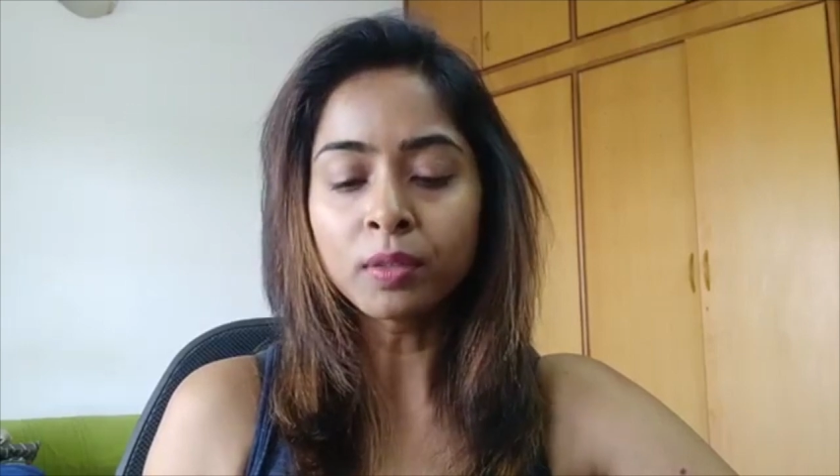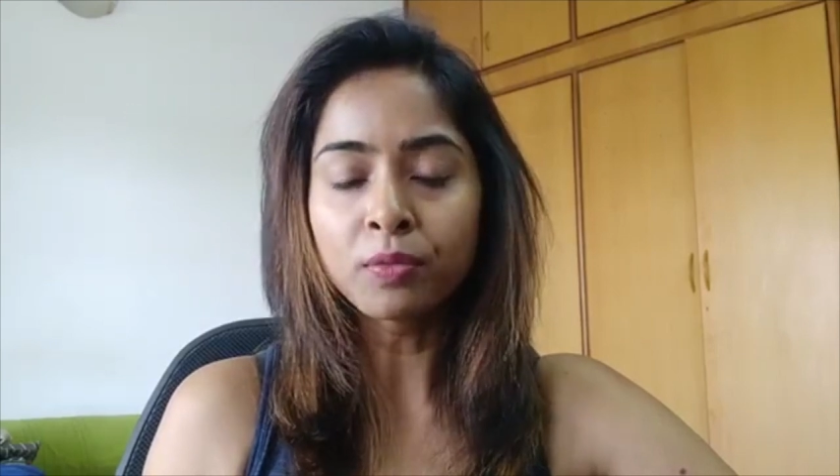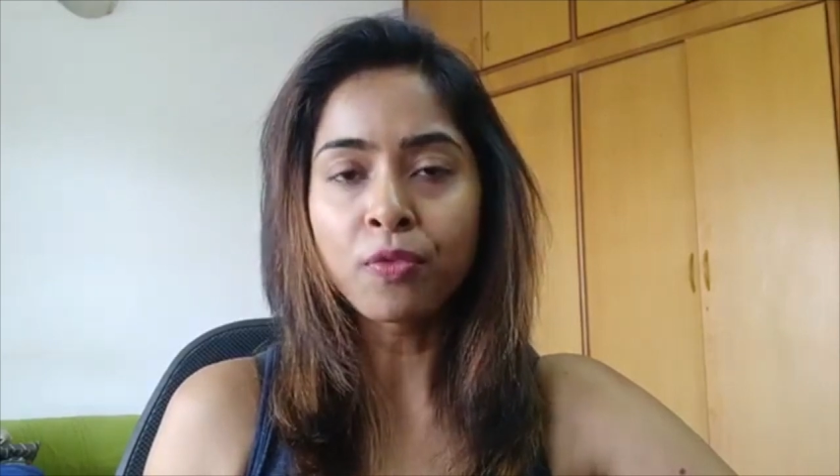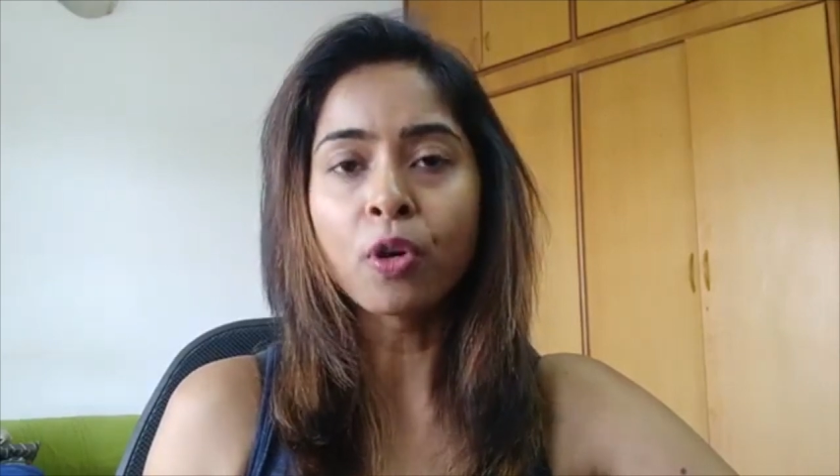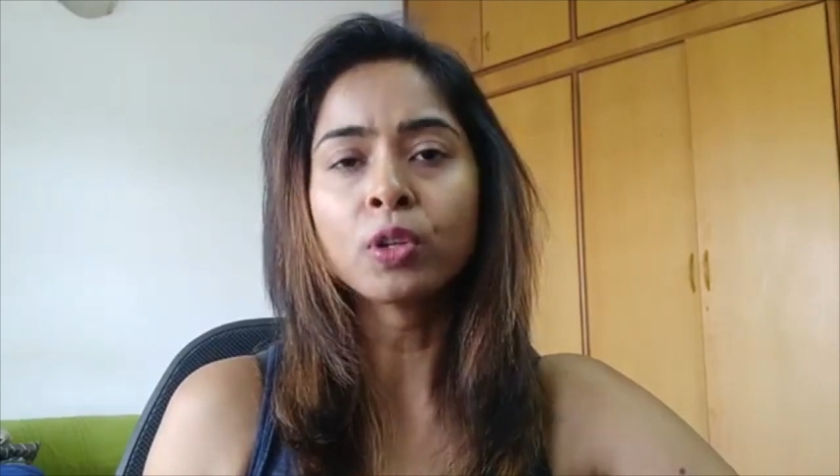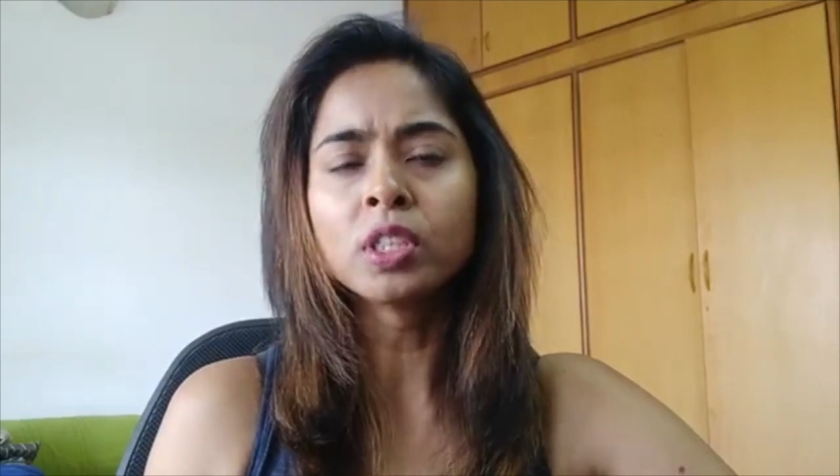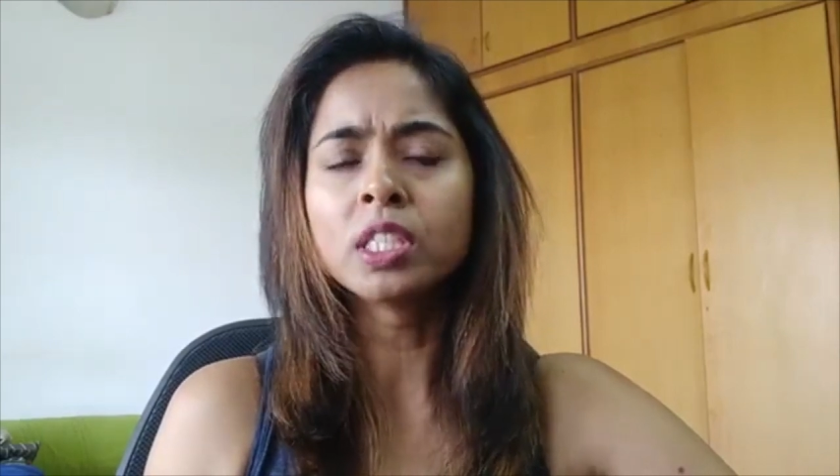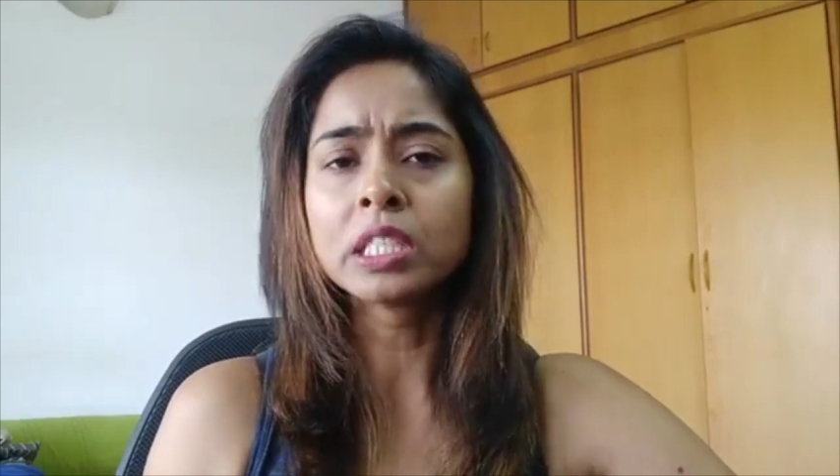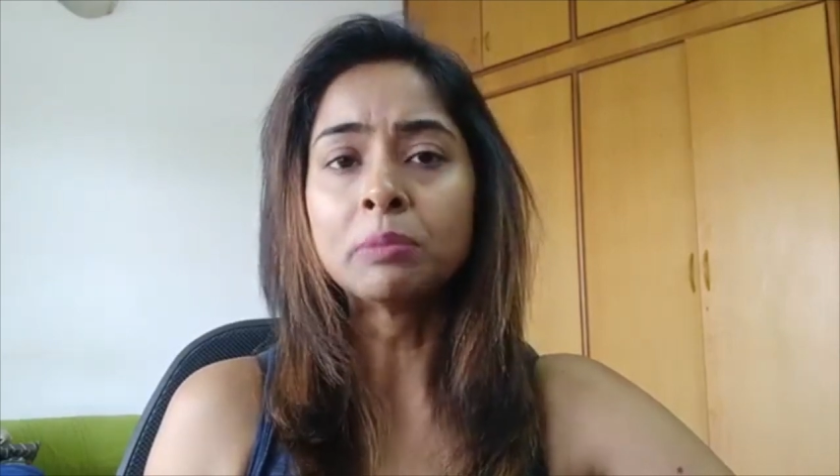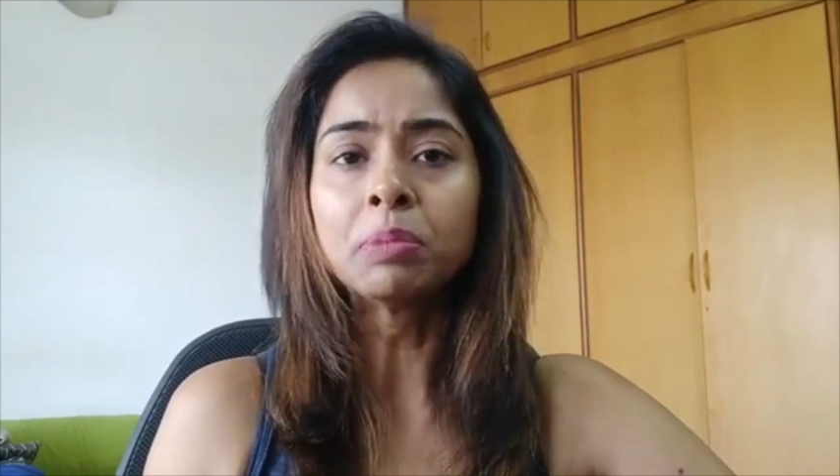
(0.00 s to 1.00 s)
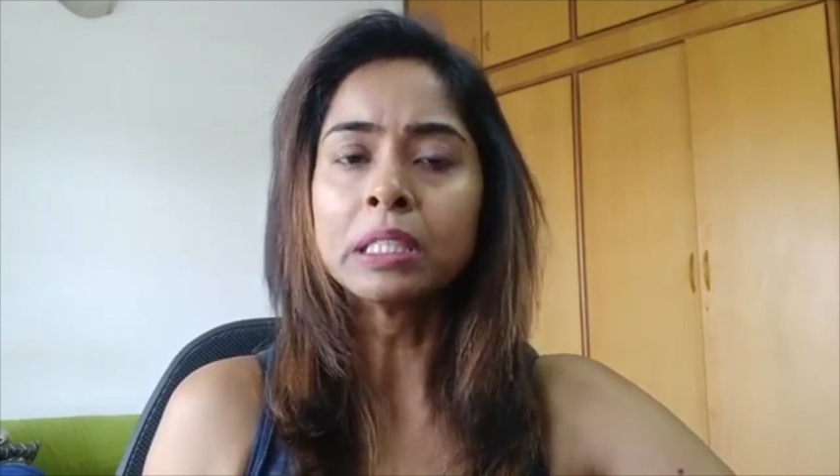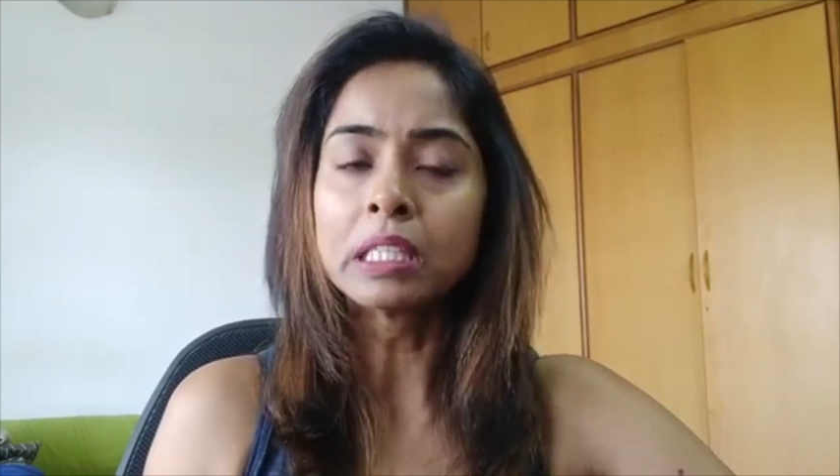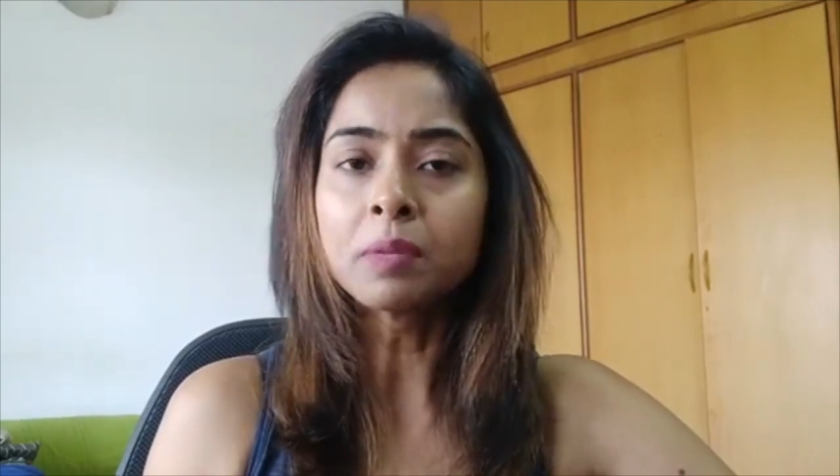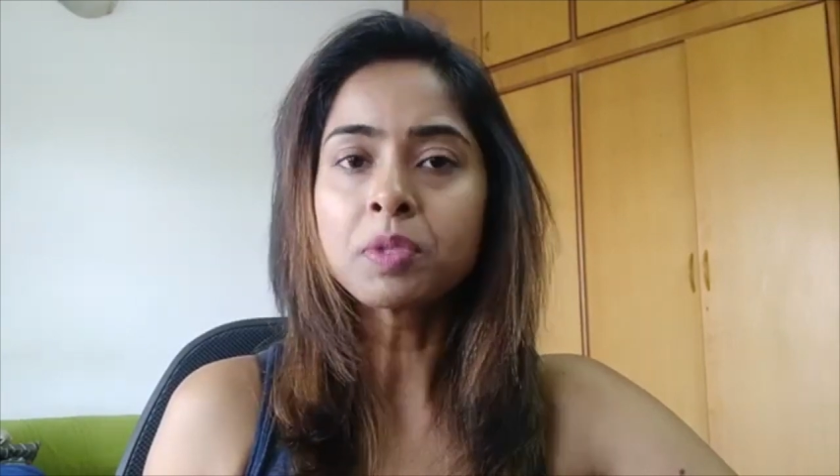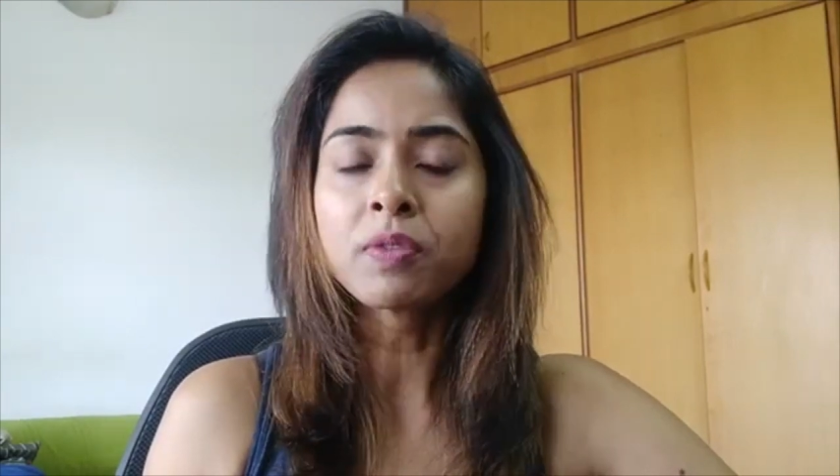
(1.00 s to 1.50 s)
follow these simple
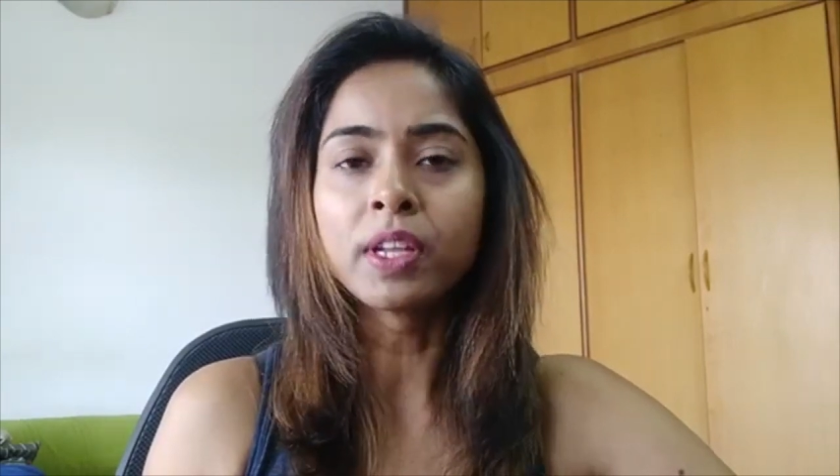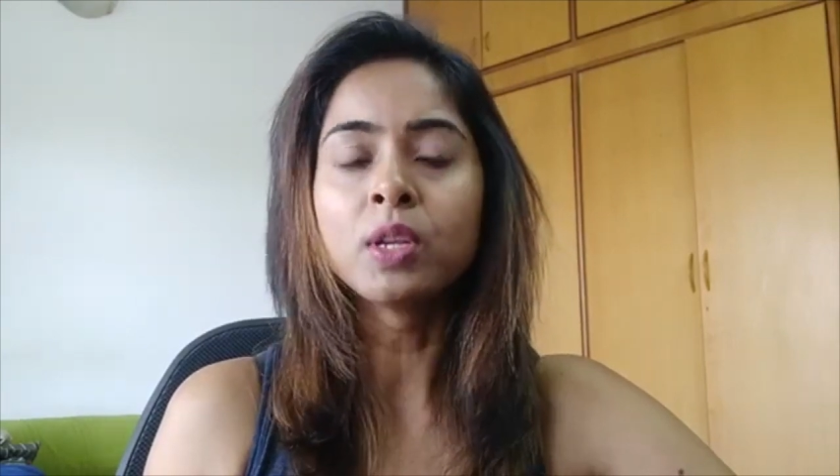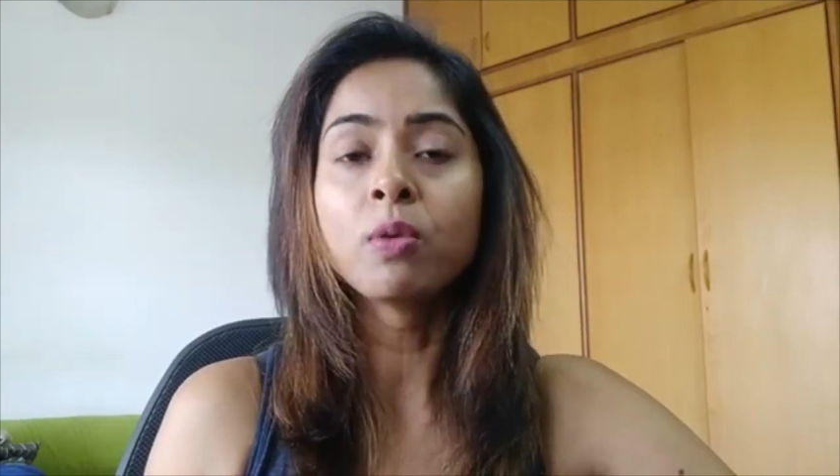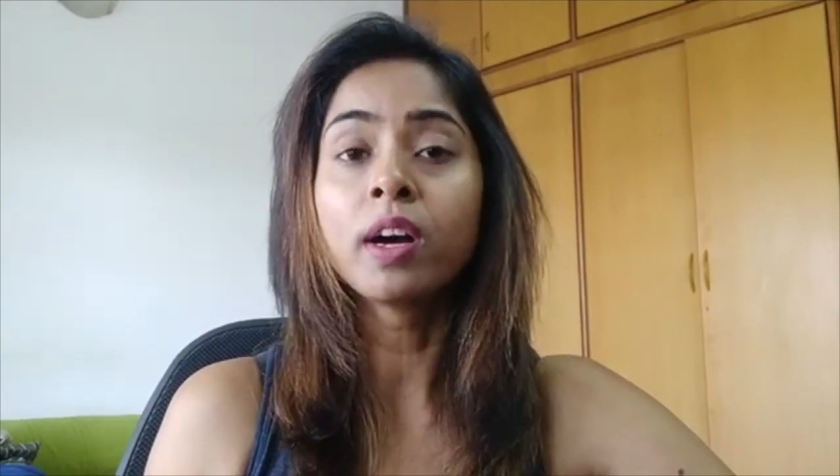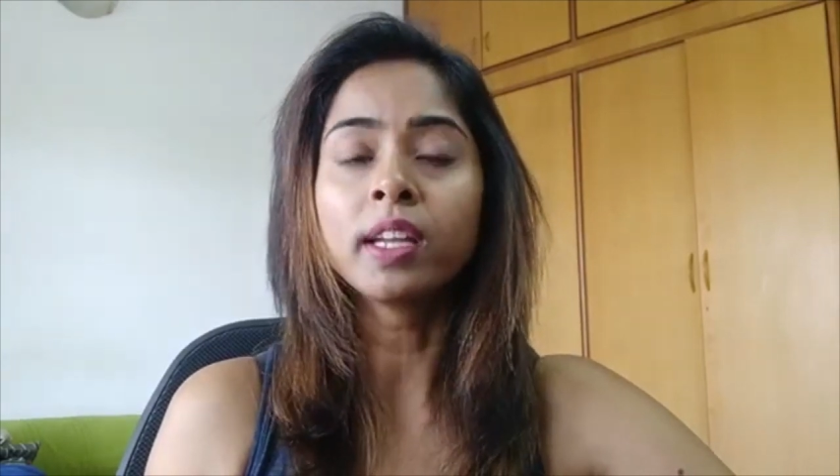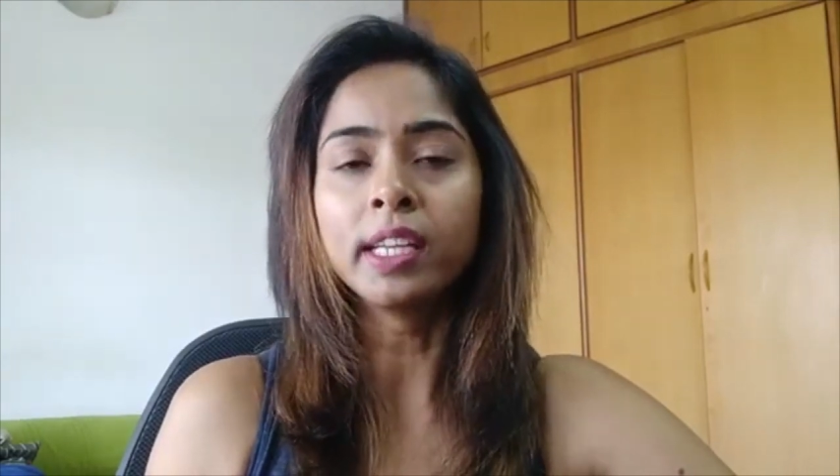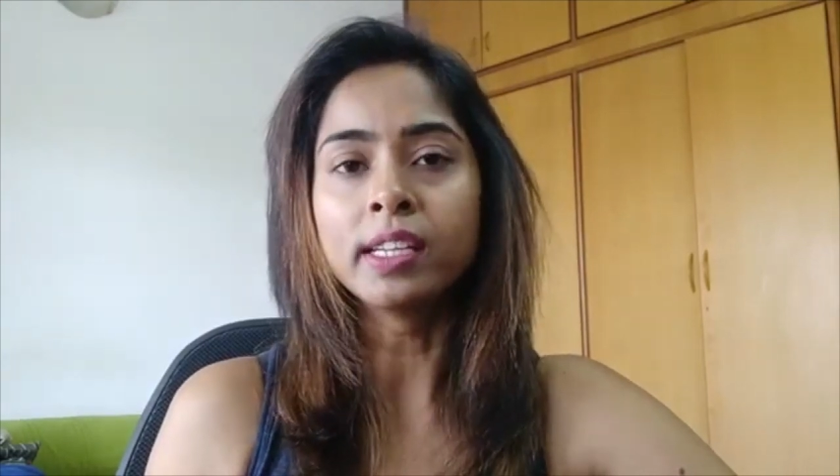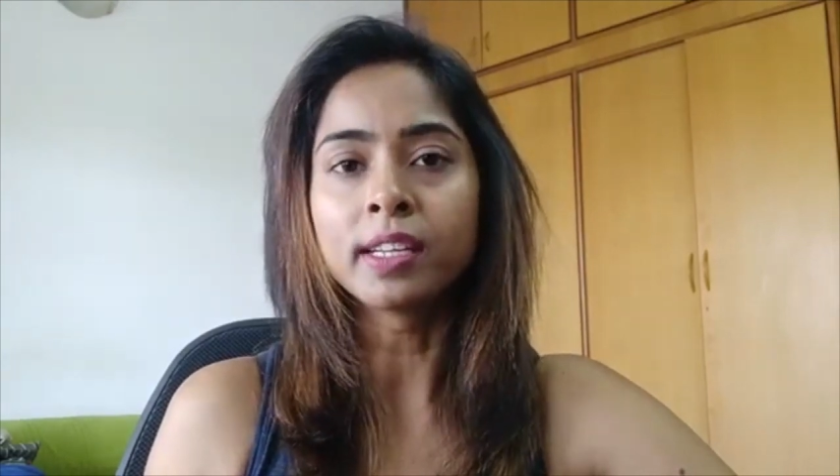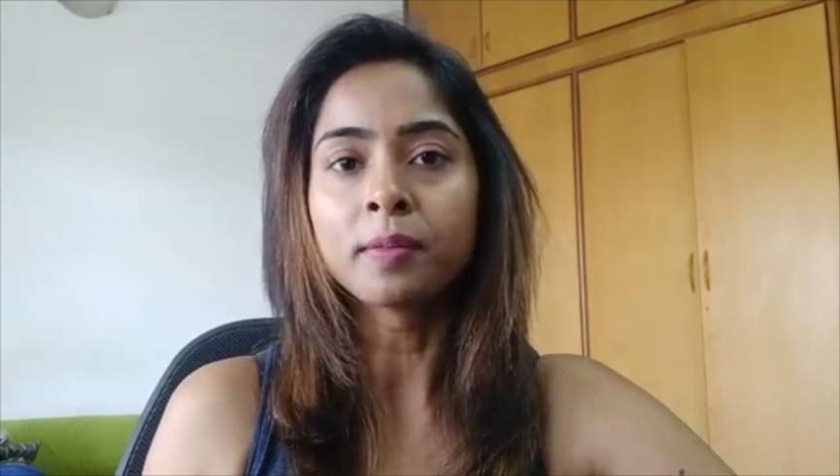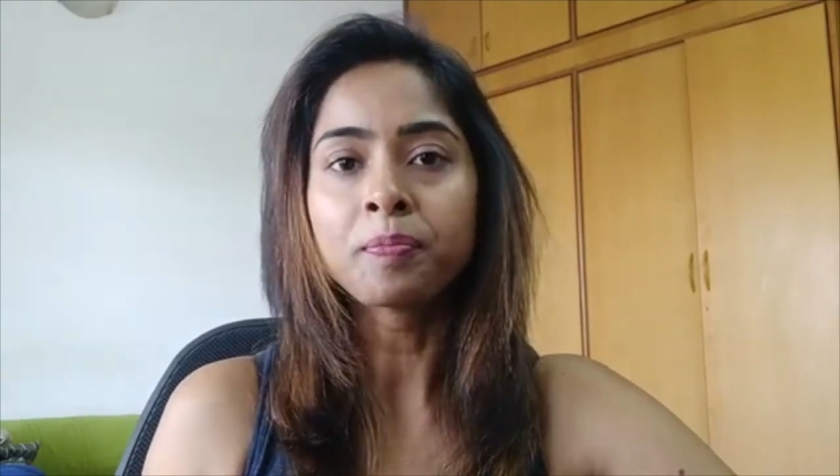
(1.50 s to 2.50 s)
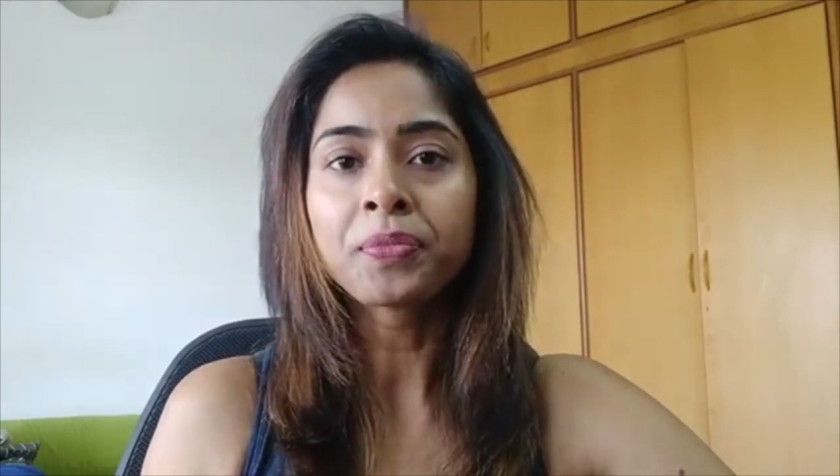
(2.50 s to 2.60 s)
tips when you are eating